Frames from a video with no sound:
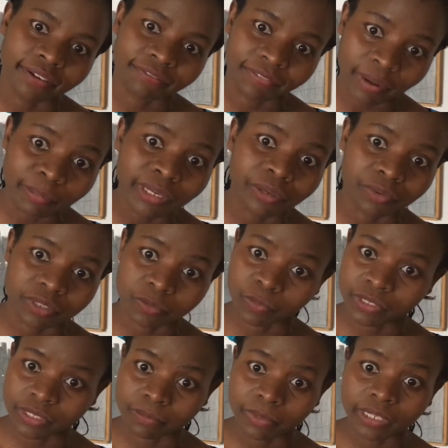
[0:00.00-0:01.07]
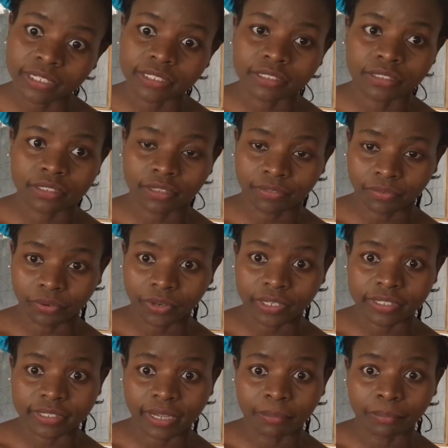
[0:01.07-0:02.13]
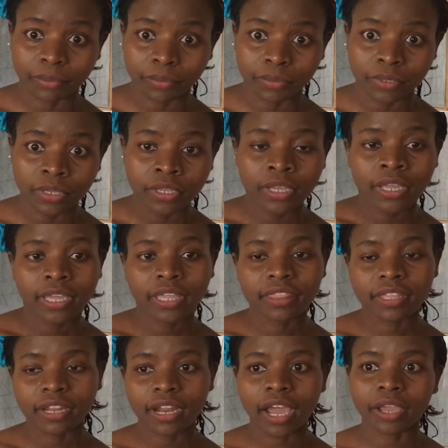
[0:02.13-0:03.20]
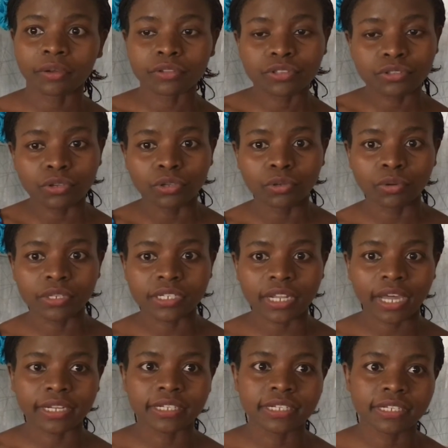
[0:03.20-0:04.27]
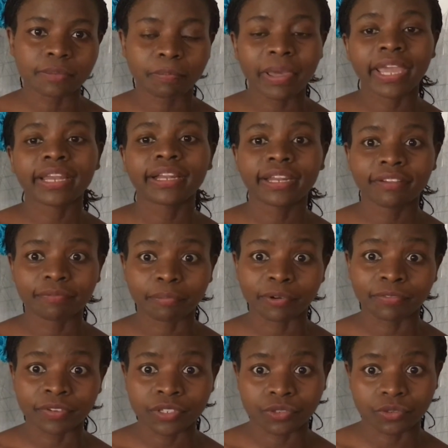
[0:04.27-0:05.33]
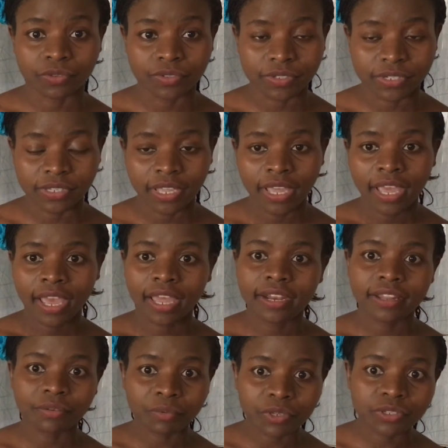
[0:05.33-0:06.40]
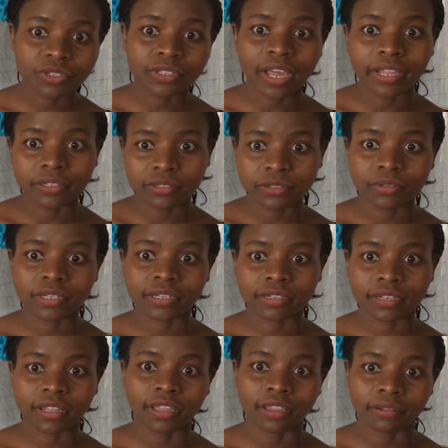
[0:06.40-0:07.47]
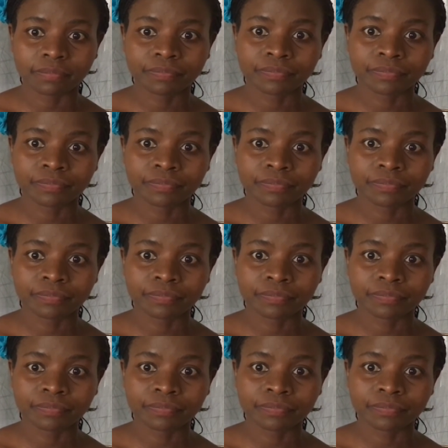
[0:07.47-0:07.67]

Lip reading: family responsibilities, for example. And then I also looked at paid leave provisions. And the reason I looked at the